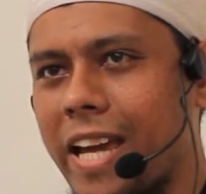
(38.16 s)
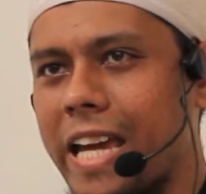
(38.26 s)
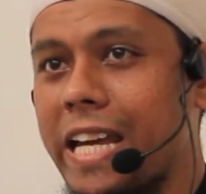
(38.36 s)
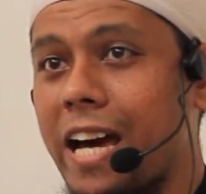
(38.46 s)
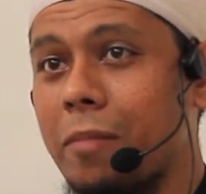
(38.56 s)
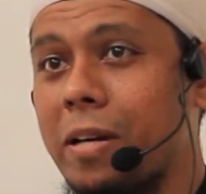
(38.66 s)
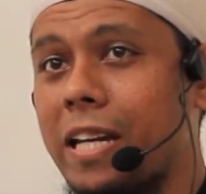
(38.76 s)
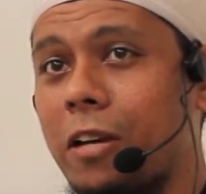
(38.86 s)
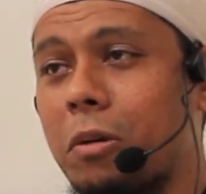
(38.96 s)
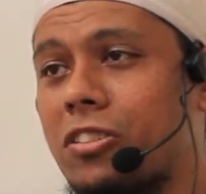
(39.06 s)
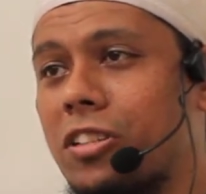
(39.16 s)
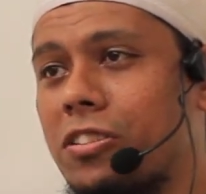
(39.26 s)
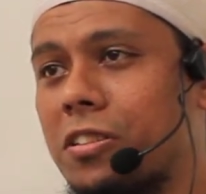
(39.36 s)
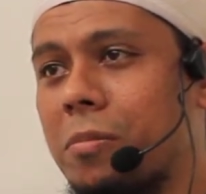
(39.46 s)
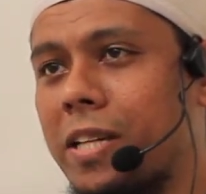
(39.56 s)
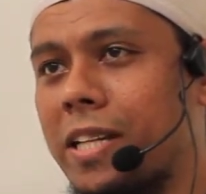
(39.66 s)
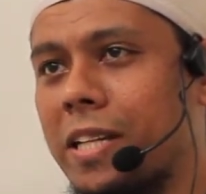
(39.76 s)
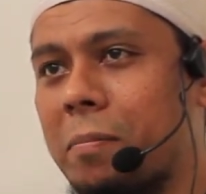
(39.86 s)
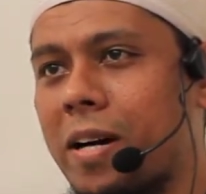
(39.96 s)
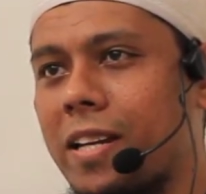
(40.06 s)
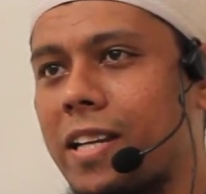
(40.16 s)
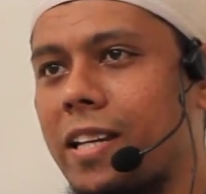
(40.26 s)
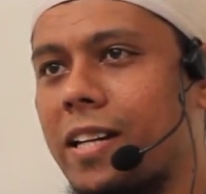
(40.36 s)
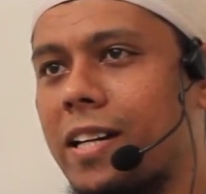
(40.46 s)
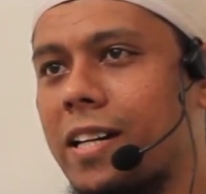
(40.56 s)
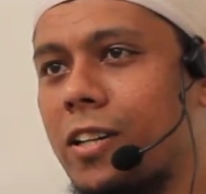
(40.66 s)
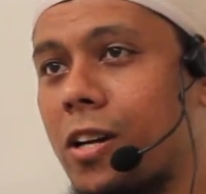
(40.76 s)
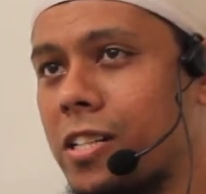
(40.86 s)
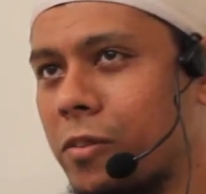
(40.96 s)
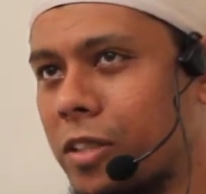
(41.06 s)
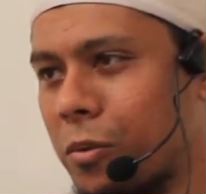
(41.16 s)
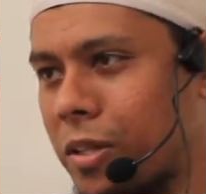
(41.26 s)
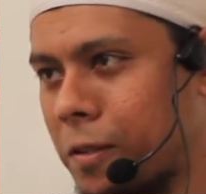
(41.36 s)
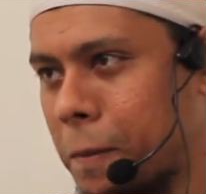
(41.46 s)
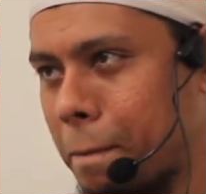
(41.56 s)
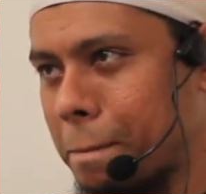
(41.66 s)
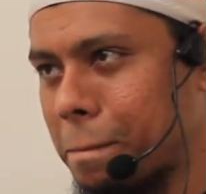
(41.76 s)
In the Arabic language, this is the meaning. But in knowledge of Tawheed,